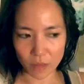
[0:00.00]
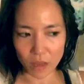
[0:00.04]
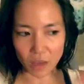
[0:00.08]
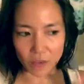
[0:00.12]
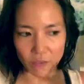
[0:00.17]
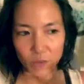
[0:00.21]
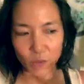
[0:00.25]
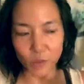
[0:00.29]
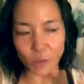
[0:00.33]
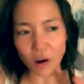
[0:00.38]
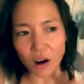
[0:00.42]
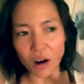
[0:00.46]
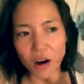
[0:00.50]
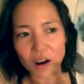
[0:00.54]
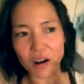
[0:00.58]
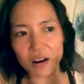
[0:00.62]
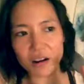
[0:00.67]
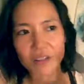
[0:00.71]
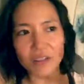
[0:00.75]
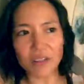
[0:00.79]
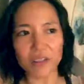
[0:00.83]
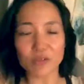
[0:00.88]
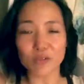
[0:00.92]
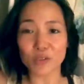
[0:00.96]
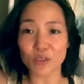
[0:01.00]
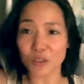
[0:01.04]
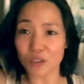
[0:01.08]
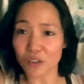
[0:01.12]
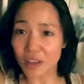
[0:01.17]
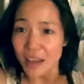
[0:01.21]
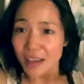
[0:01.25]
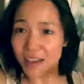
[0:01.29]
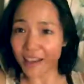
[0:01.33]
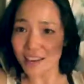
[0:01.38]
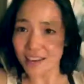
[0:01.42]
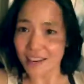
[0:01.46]
If you are, then the
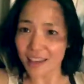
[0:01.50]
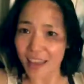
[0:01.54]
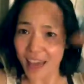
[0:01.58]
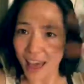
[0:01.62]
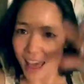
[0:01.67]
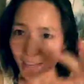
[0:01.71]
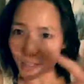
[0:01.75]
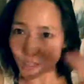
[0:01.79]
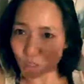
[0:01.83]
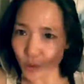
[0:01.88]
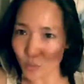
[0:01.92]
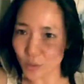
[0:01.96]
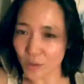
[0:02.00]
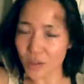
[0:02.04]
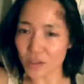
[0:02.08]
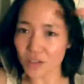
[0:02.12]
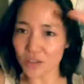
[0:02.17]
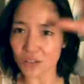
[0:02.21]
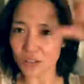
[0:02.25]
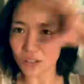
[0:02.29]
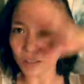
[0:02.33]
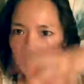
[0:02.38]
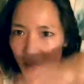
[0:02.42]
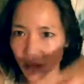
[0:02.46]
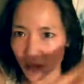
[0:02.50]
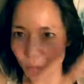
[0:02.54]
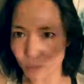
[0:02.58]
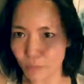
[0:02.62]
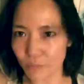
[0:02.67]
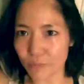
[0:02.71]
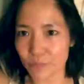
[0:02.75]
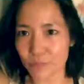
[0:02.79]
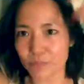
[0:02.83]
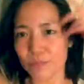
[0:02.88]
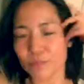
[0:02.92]
physical act can add to it and just keep,